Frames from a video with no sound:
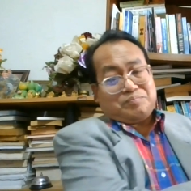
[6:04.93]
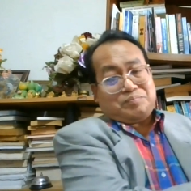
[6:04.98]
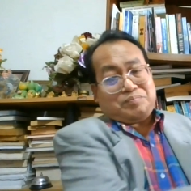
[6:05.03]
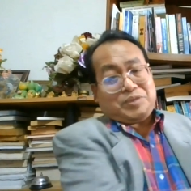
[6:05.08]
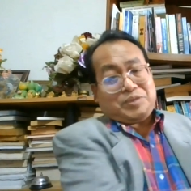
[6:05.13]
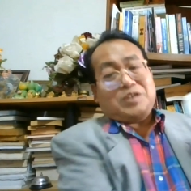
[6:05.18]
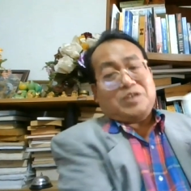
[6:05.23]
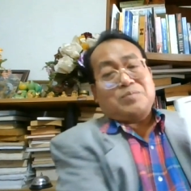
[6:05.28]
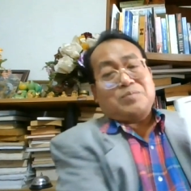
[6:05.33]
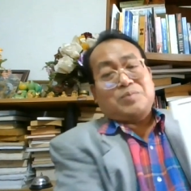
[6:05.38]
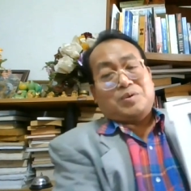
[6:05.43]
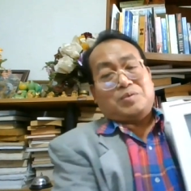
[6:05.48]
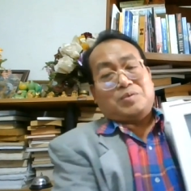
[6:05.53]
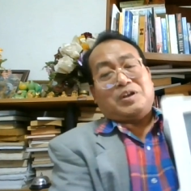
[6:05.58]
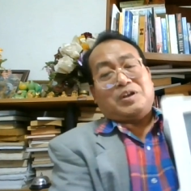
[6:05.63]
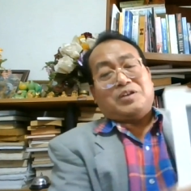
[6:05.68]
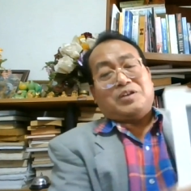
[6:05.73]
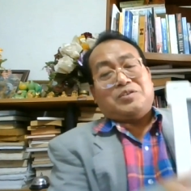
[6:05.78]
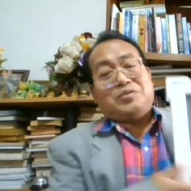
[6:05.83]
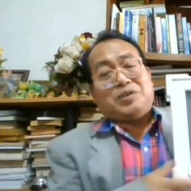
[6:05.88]
people
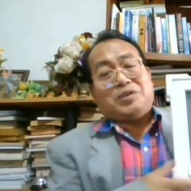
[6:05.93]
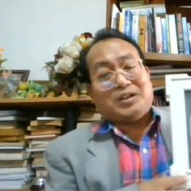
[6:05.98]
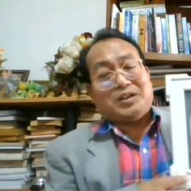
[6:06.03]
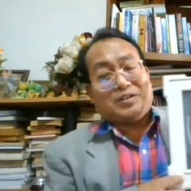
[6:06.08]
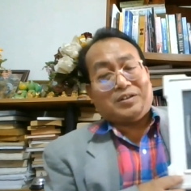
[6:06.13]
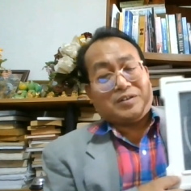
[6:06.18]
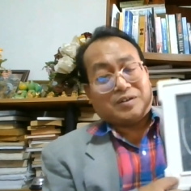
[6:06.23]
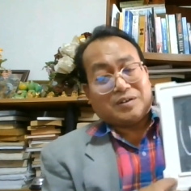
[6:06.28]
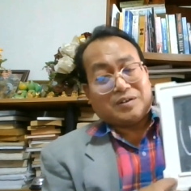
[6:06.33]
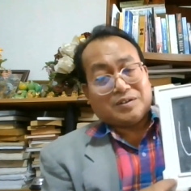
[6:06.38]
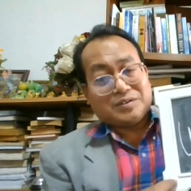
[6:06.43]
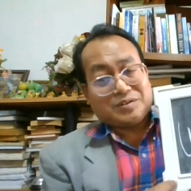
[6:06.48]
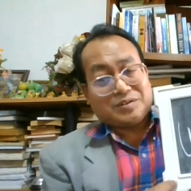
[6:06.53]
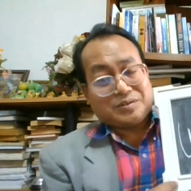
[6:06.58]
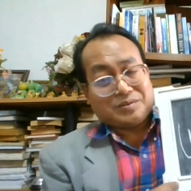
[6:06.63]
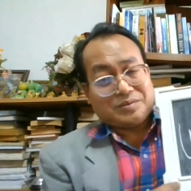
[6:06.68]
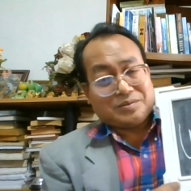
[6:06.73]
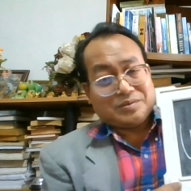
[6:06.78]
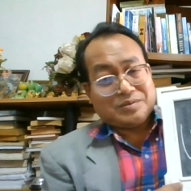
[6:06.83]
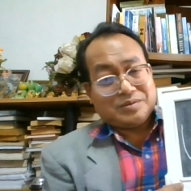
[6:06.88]
that you can talk
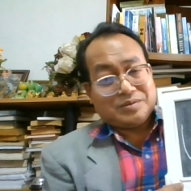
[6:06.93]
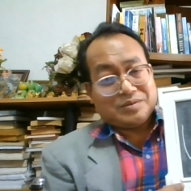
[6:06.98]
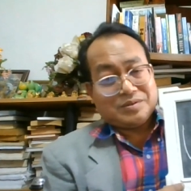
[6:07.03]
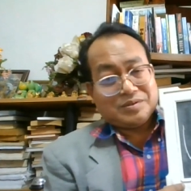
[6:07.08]
to.